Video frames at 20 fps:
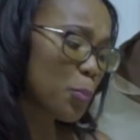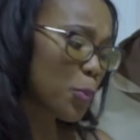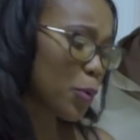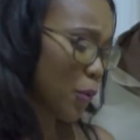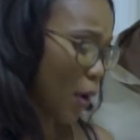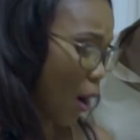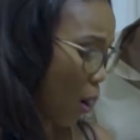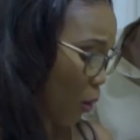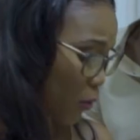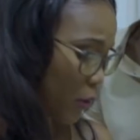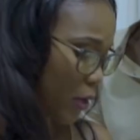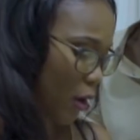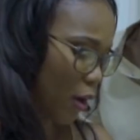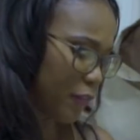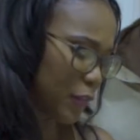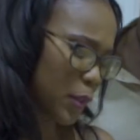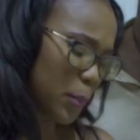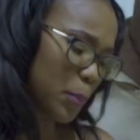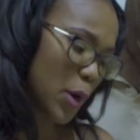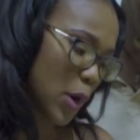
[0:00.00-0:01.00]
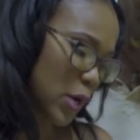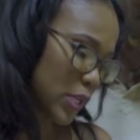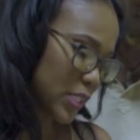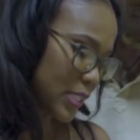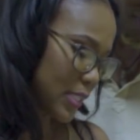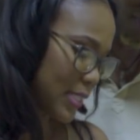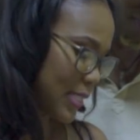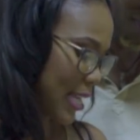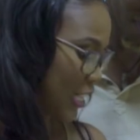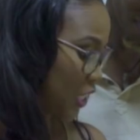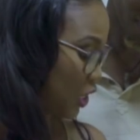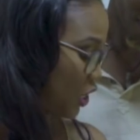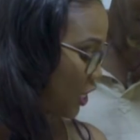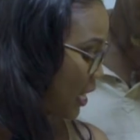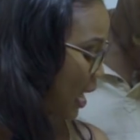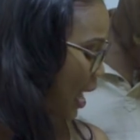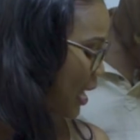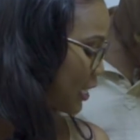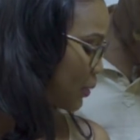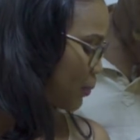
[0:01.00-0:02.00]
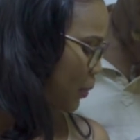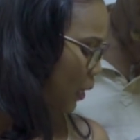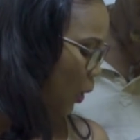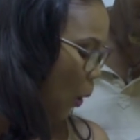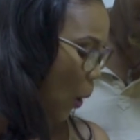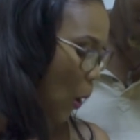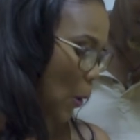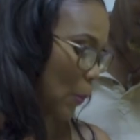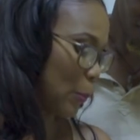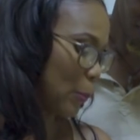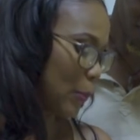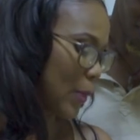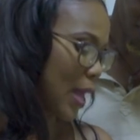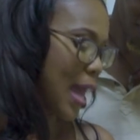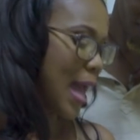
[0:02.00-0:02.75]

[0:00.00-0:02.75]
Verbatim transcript: proud of the person that she has become